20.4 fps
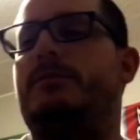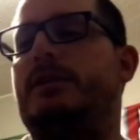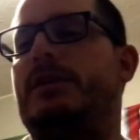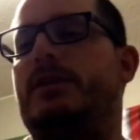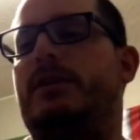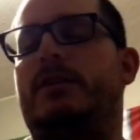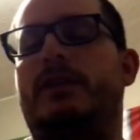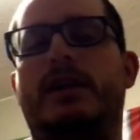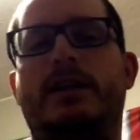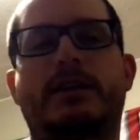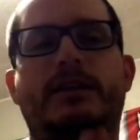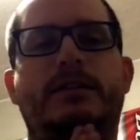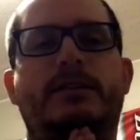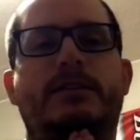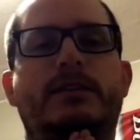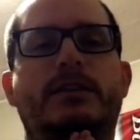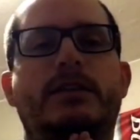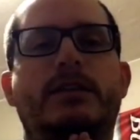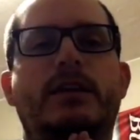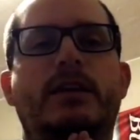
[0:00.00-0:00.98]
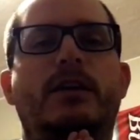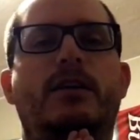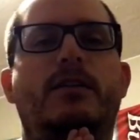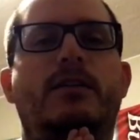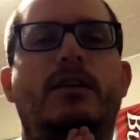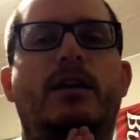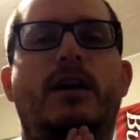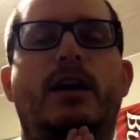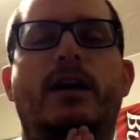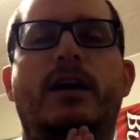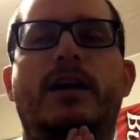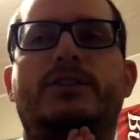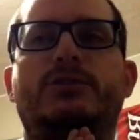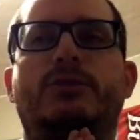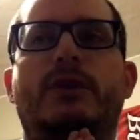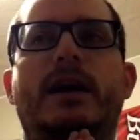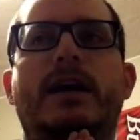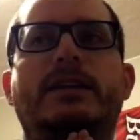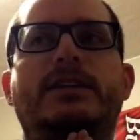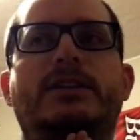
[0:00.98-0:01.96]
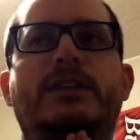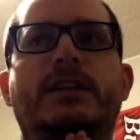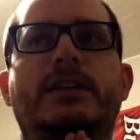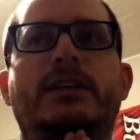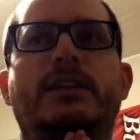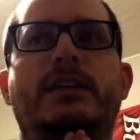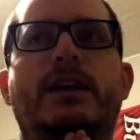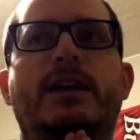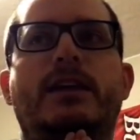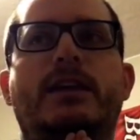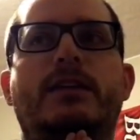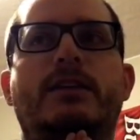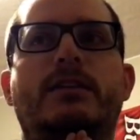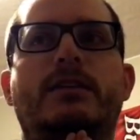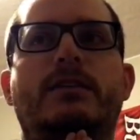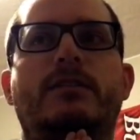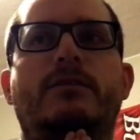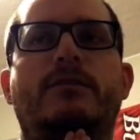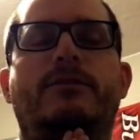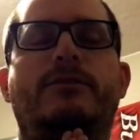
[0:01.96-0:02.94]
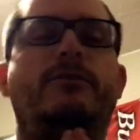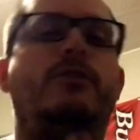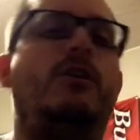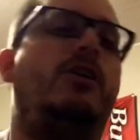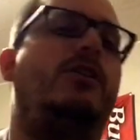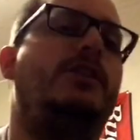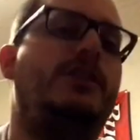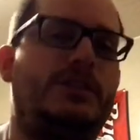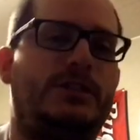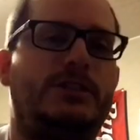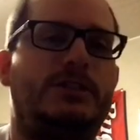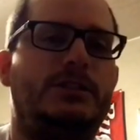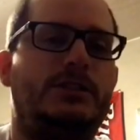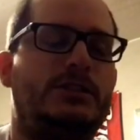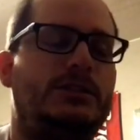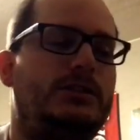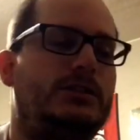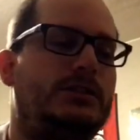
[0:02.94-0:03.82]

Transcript: middle, and that's why I did like Flawless